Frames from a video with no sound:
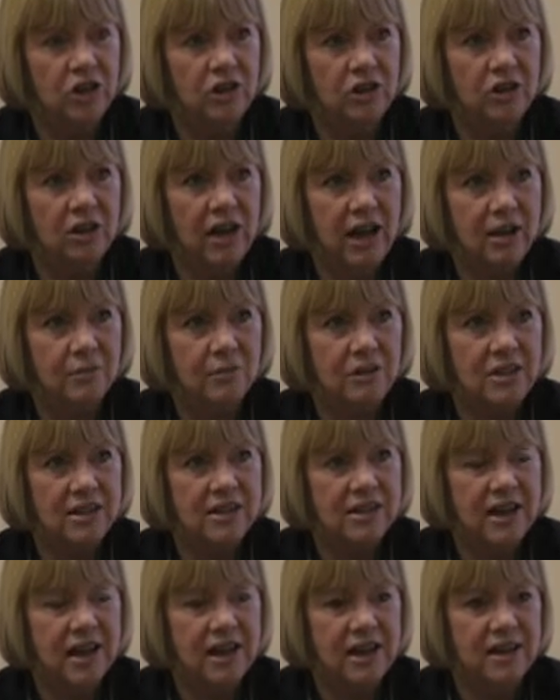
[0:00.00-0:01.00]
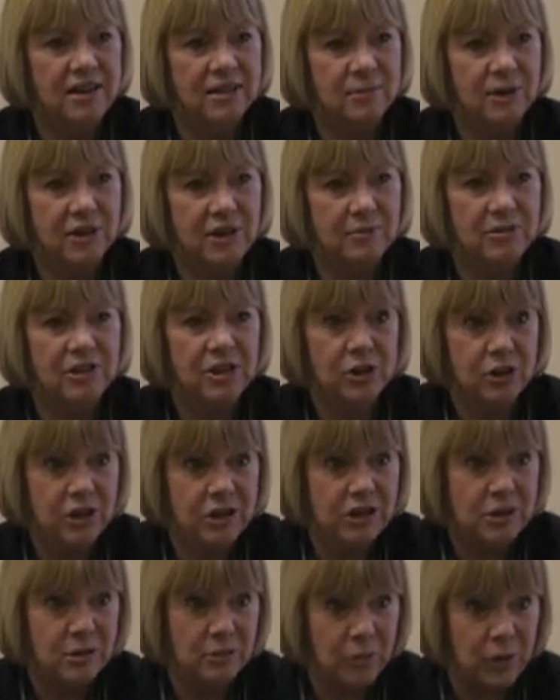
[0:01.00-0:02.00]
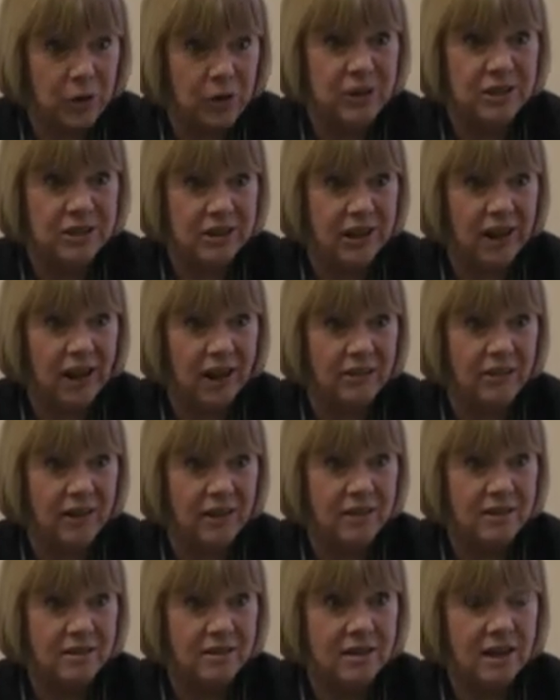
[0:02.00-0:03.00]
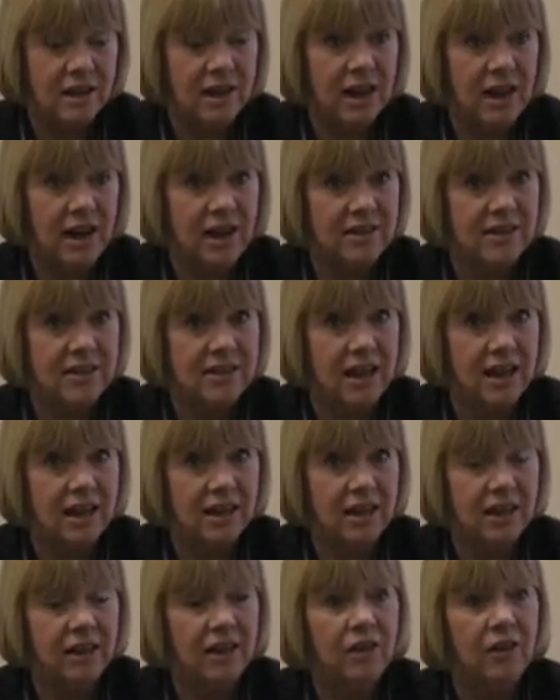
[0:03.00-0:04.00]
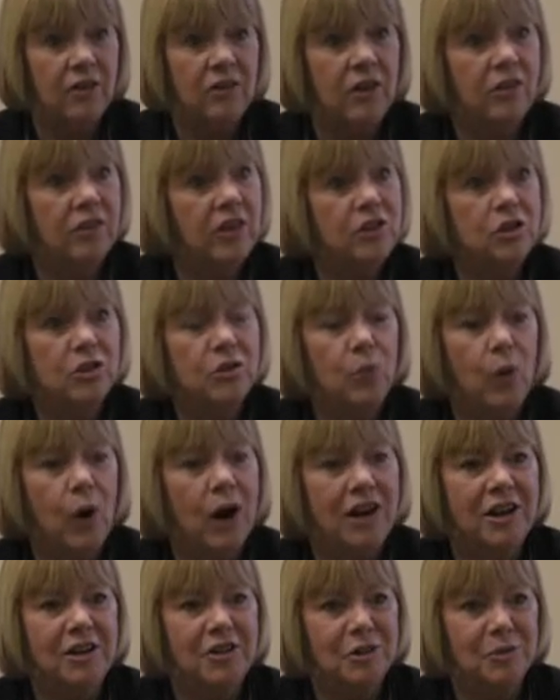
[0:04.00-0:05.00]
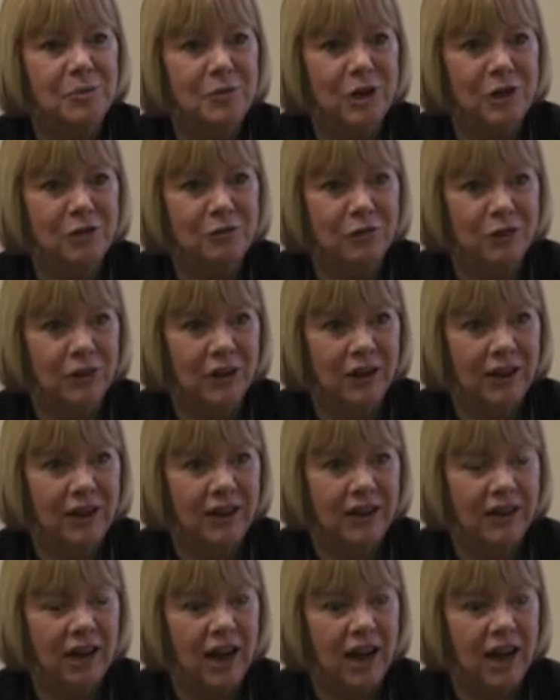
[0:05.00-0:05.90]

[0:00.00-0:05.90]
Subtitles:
All I would say is, when I'm talking to a person like this, I'd say that they're just wired up differently